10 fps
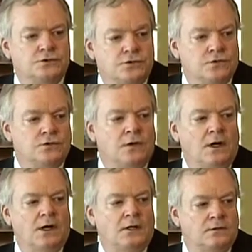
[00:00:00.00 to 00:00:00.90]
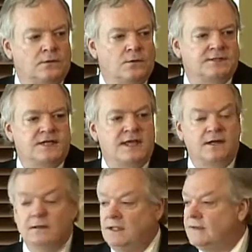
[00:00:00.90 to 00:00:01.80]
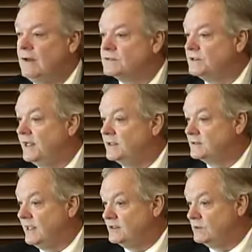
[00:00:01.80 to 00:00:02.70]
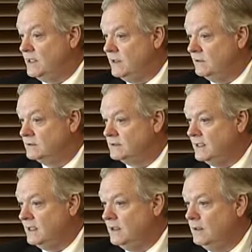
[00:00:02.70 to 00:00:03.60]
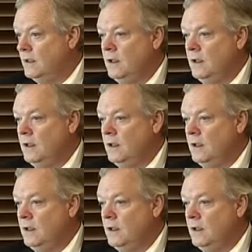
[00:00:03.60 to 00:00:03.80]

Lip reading: to Louisiana, and that was announced last week, was it not?